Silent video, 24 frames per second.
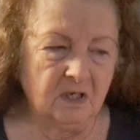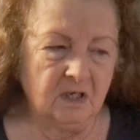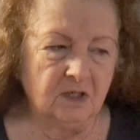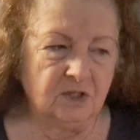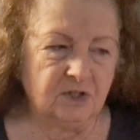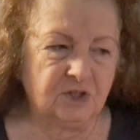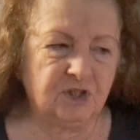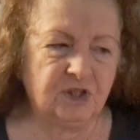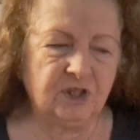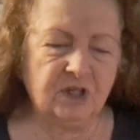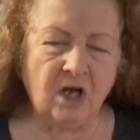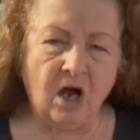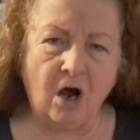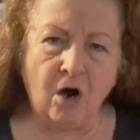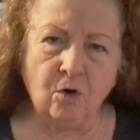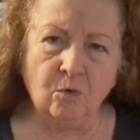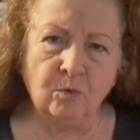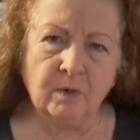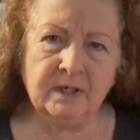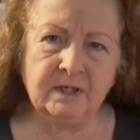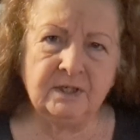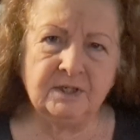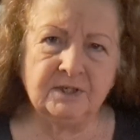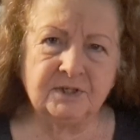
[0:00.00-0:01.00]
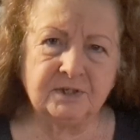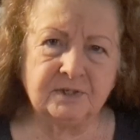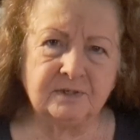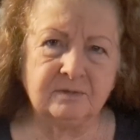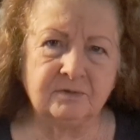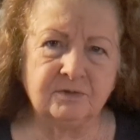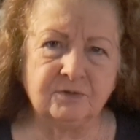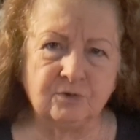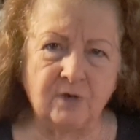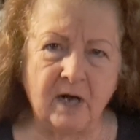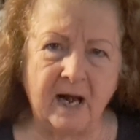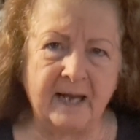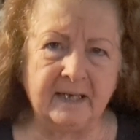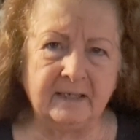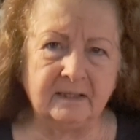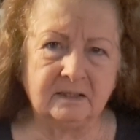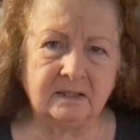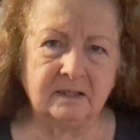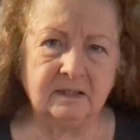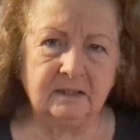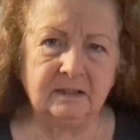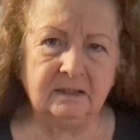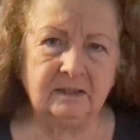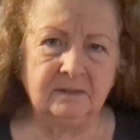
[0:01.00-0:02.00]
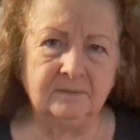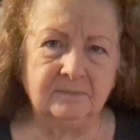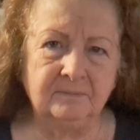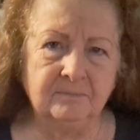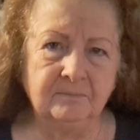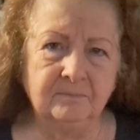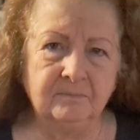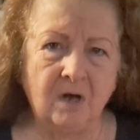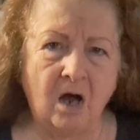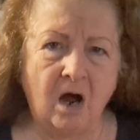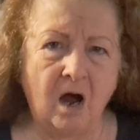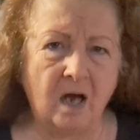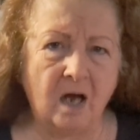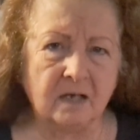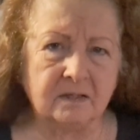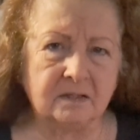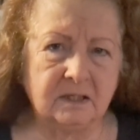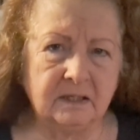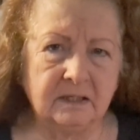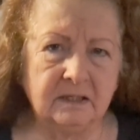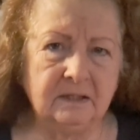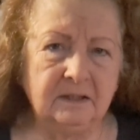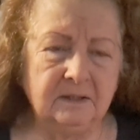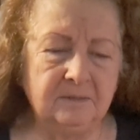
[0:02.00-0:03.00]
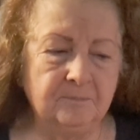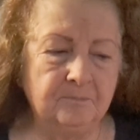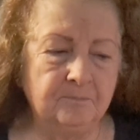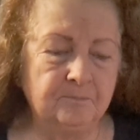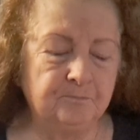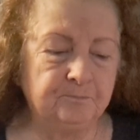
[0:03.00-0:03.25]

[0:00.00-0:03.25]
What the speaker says: She always drank tea, hot tea,